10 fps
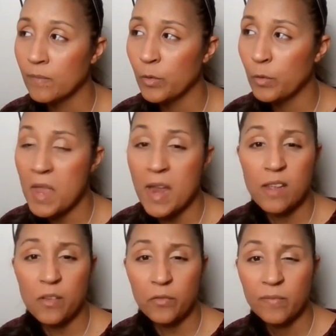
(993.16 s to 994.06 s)

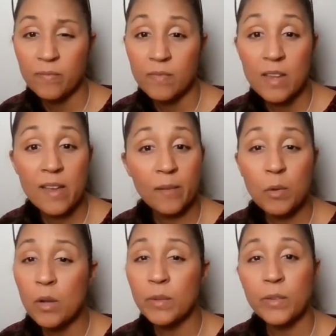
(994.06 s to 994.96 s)
Creative? Yeah,
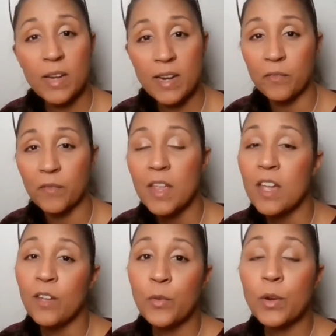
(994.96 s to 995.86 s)
we'll go with creative.
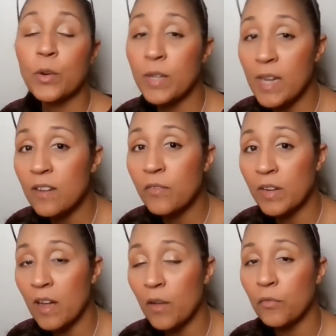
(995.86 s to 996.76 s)
If you're creative
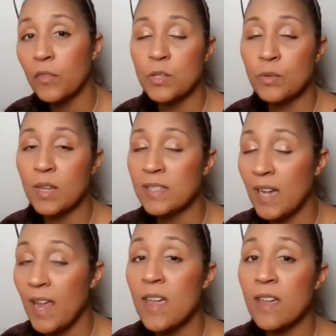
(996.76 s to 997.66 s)
enough, you can
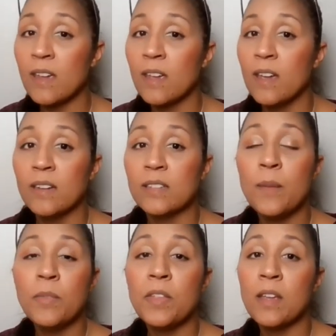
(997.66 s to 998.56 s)
take
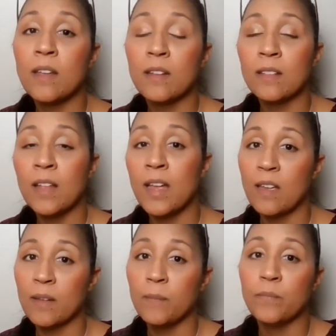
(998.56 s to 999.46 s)
something
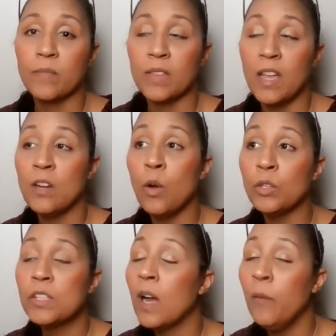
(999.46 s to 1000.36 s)
like an
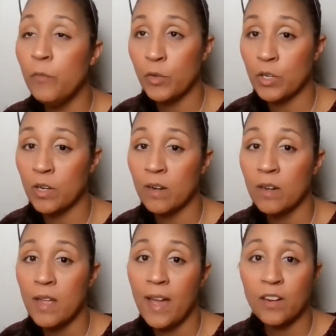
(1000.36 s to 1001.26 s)
old comforter
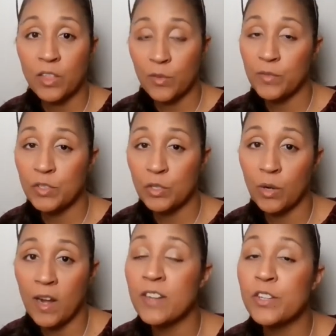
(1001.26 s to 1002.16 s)
at a thrift
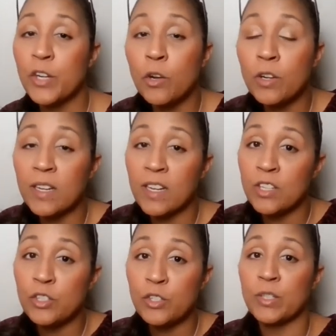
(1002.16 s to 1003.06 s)
store and turn it
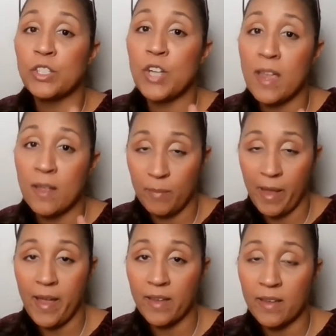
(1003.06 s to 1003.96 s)
into a giant
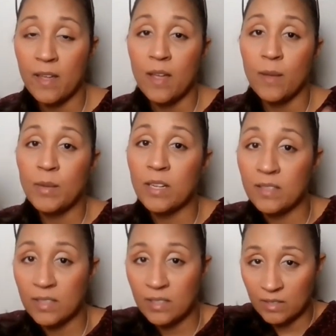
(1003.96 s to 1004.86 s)
bag
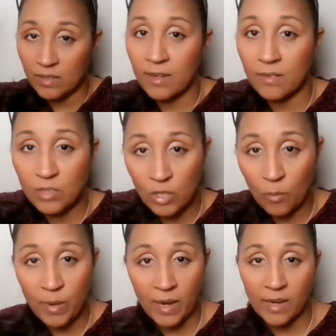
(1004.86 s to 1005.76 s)
because it's so
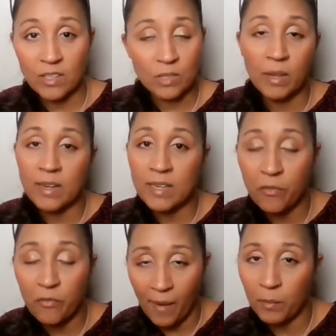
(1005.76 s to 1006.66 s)
big. There's plenty
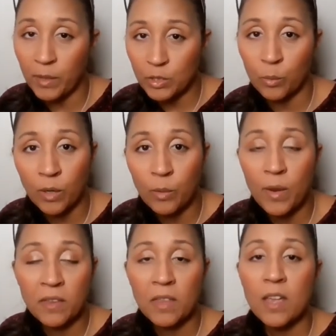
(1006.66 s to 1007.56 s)
of fabric to work with,